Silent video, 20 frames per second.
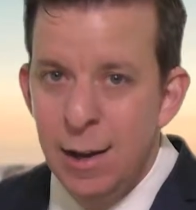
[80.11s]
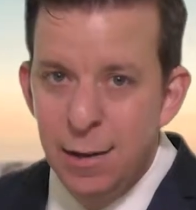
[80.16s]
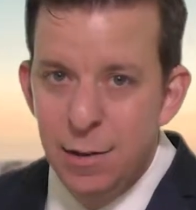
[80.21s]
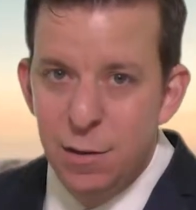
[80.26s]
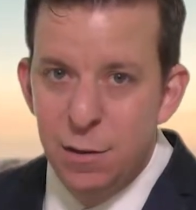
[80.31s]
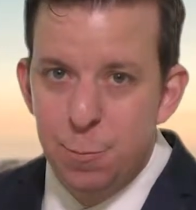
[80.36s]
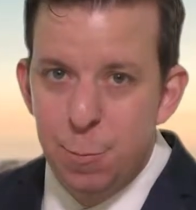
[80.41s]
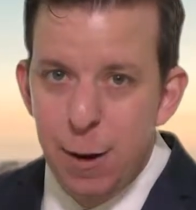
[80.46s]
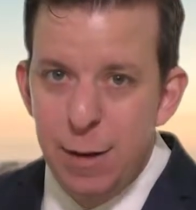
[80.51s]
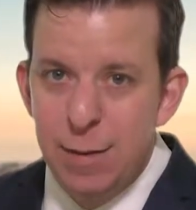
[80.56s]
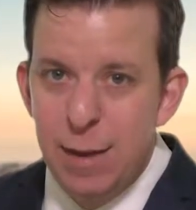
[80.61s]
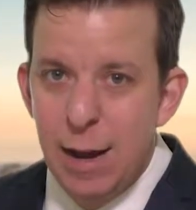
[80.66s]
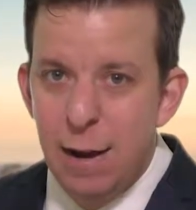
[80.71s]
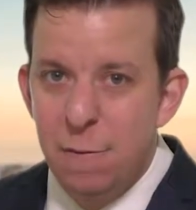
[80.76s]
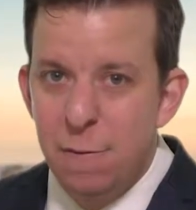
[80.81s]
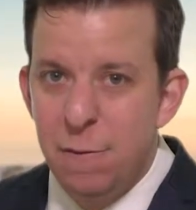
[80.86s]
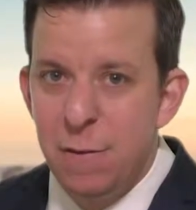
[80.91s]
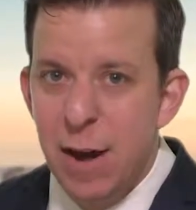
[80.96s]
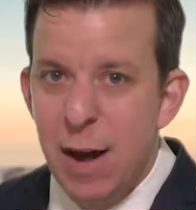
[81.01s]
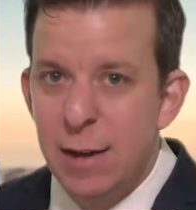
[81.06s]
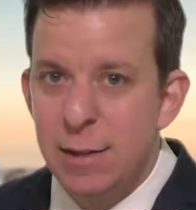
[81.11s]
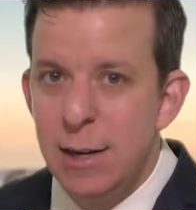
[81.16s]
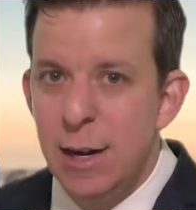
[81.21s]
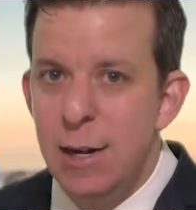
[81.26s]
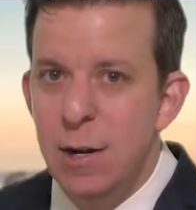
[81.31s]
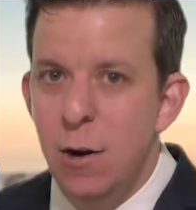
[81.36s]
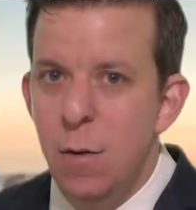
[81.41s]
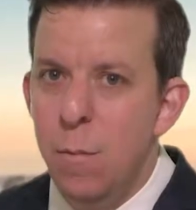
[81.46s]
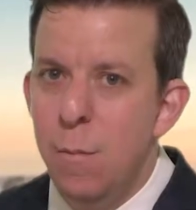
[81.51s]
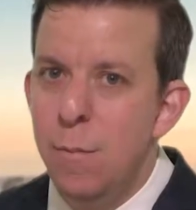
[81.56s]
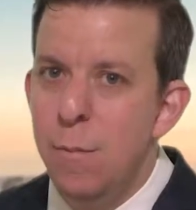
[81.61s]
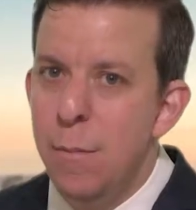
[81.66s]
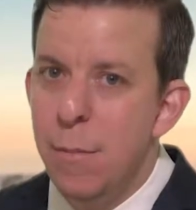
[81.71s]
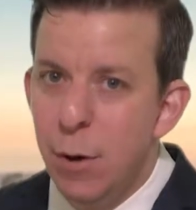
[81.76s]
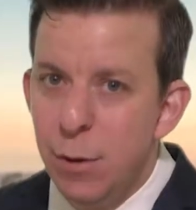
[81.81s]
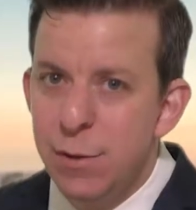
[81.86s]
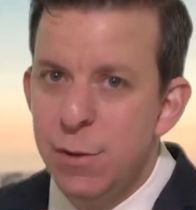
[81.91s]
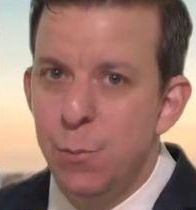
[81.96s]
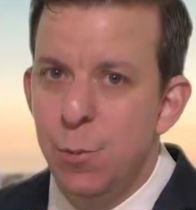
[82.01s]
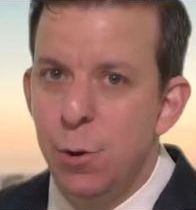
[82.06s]
Despite that fact, I know
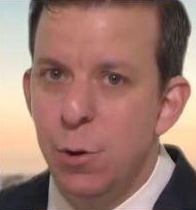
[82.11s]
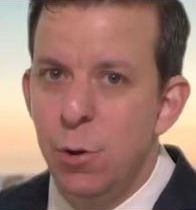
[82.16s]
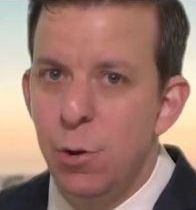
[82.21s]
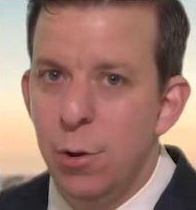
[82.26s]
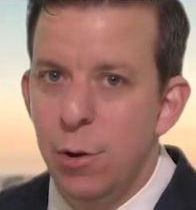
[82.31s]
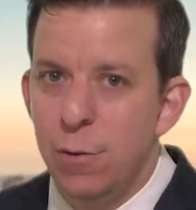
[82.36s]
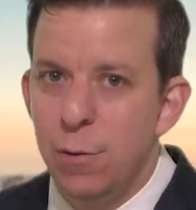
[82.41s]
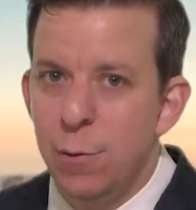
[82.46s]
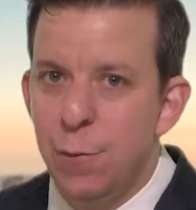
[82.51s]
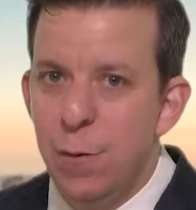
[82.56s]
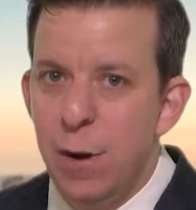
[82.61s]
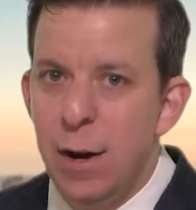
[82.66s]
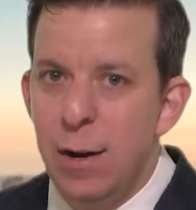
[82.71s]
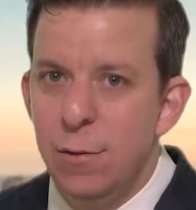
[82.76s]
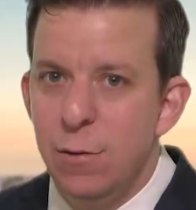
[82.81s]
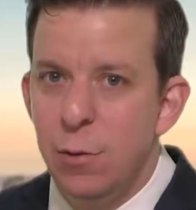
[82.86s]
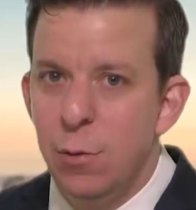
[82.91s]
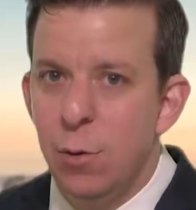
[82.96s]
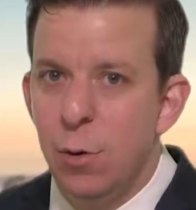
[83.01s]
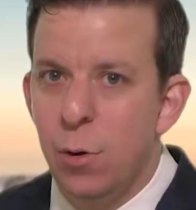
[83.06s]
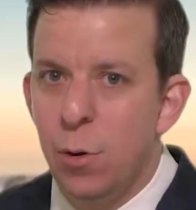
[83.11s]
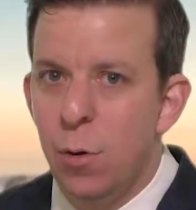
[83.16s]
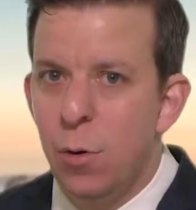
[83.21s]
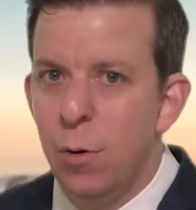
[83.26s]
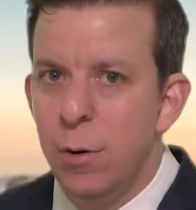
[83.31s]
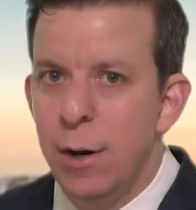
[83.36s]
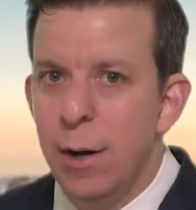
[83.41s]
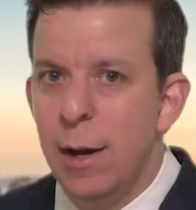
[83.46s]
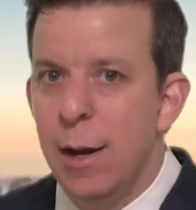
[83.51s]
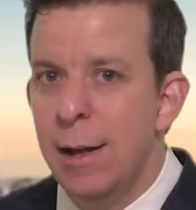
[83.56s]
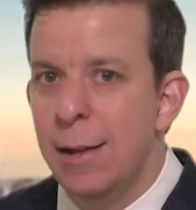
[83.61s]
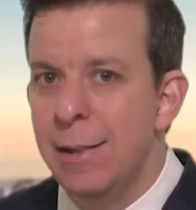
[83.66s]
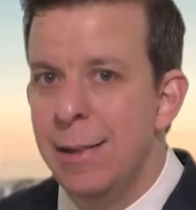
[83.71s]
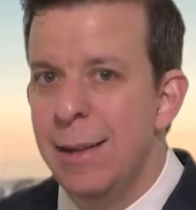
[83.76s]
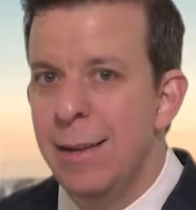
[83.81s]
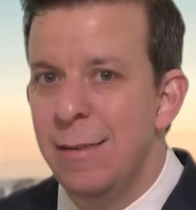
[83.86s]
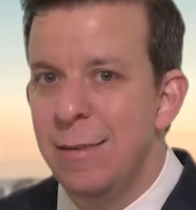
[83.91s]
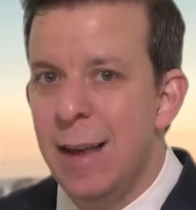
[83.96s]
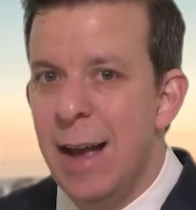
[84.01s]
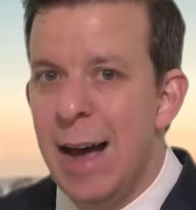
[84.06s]
multiple close friends who are holding at
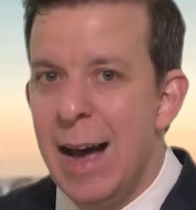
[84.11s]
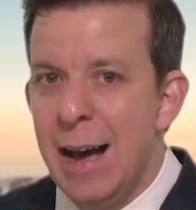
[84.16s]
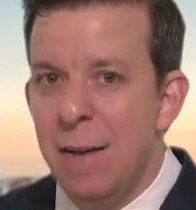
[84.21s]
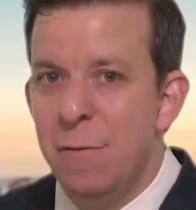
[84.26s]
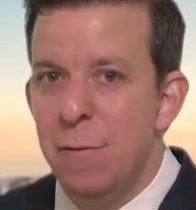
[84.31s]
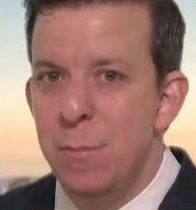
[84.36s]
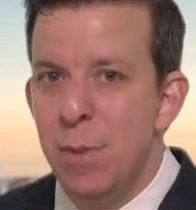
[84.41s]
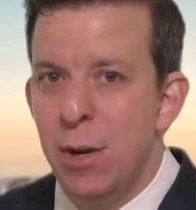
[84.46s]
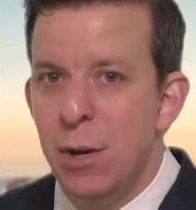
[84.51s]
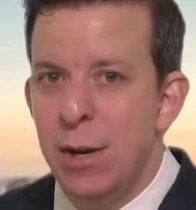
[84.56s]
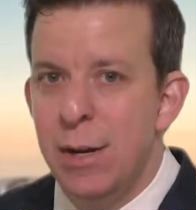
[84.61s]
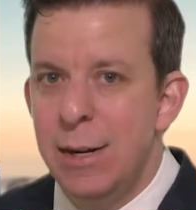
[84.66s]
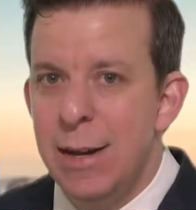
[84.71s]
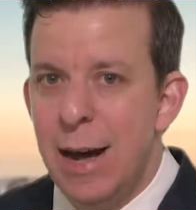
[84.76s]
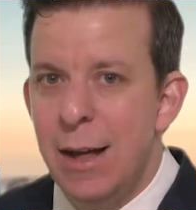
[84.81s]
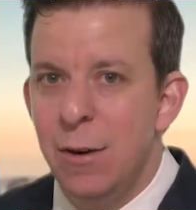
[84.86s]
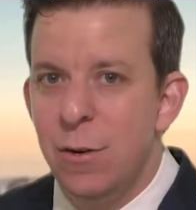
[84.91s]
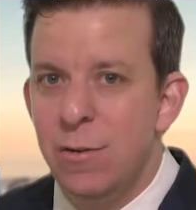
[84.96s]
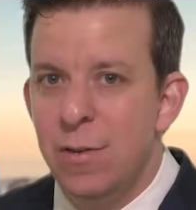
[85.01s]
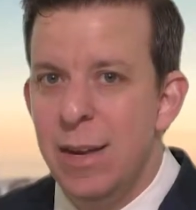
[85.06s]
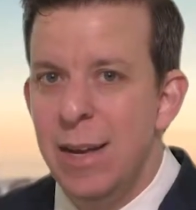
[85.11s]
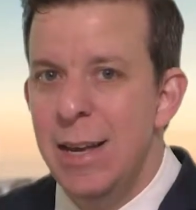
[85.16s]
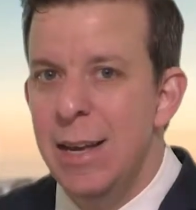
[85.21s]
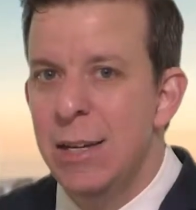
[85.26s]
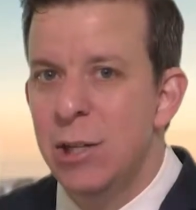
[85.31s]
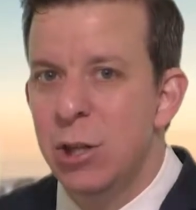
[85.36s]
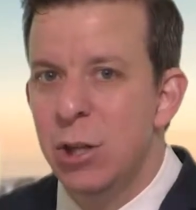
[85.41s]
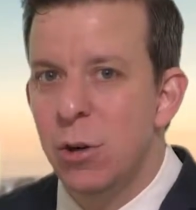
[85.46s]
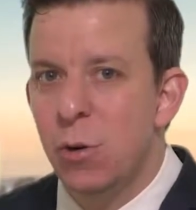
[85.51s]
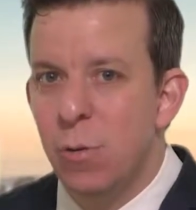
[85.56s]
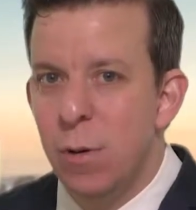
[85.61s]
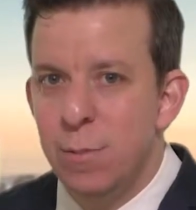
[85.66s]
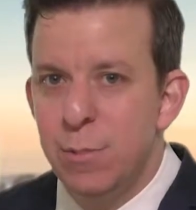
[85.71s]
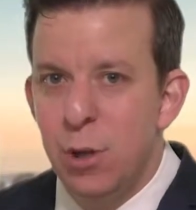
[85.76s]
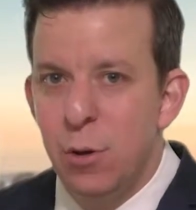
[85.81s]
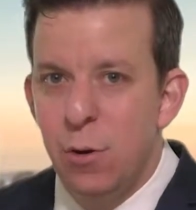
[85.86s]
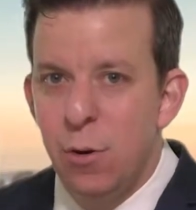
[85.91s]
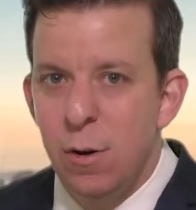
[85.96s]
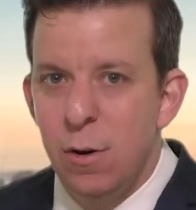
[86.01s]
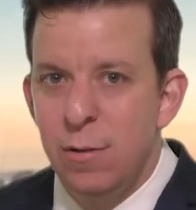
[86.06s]
least half a million dollars each in
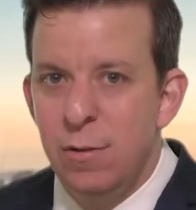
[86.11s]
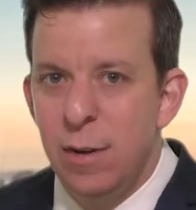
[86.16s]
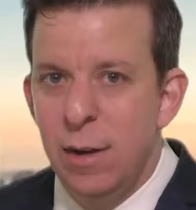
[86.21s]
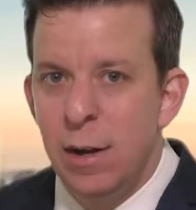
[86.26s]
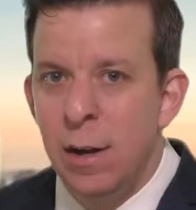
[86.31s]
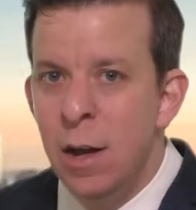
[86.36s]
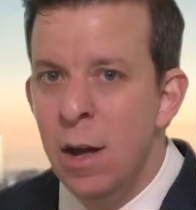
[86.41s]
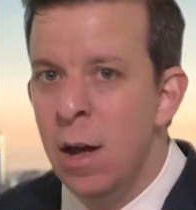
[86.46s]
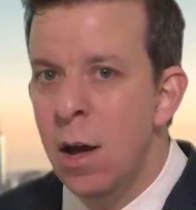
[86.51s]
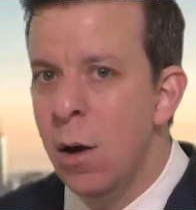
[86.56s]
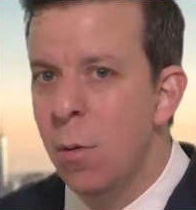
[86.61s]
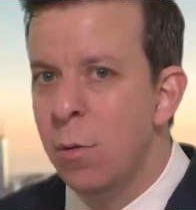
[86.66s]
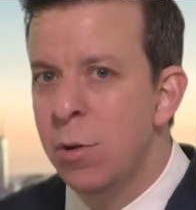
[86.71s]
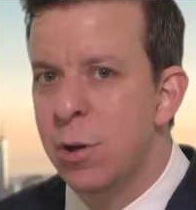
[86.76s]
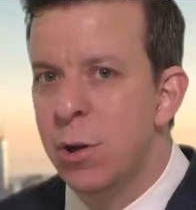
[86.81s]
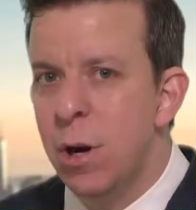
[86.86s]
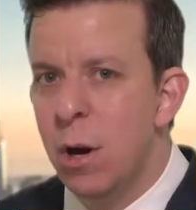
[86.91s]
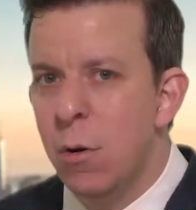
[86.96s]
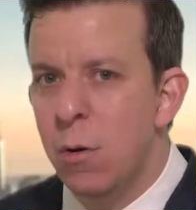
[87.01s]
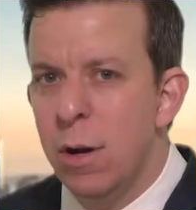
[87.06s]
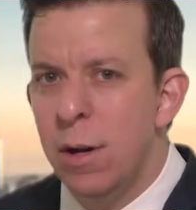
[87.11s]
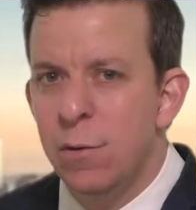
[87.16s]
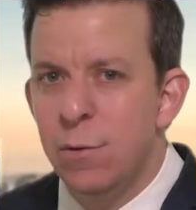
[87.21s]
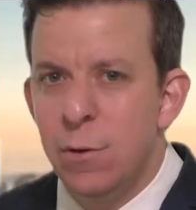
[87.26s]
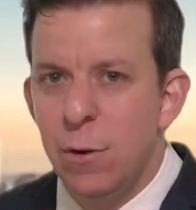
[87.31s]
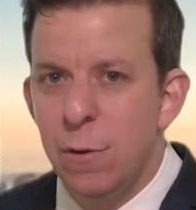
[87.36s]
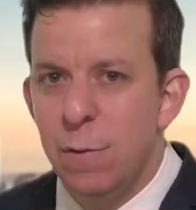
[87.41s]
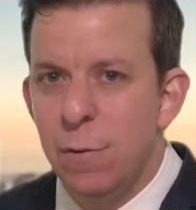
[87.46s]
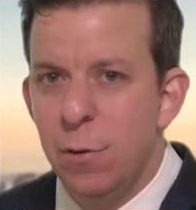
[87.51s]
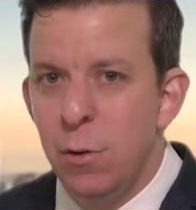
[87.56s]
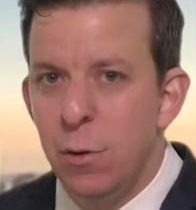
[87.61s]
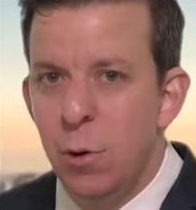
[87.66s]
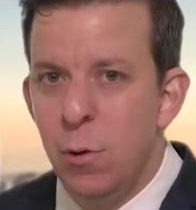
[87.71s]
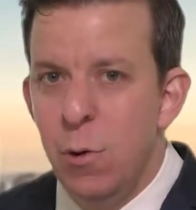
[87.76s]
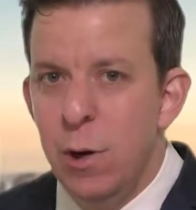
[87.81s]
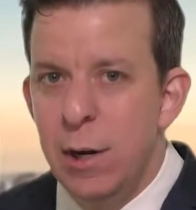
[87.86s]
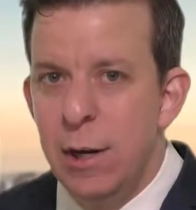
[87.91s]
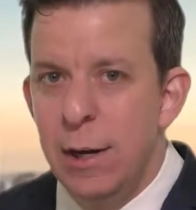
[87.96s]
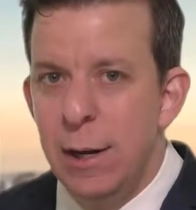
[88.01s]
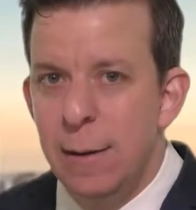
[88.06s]
cryptocurrency with no concern for
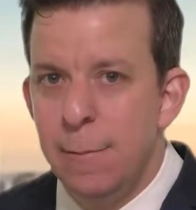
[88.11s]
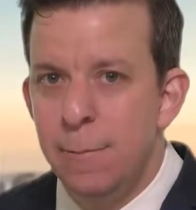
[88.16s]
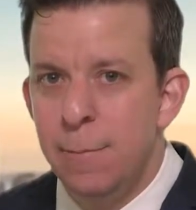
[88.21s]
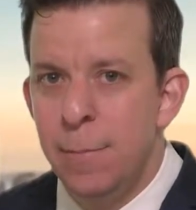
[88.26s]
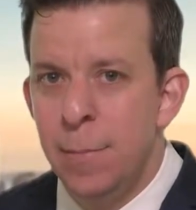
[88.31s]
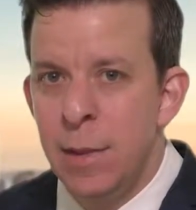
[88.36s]
liquidity.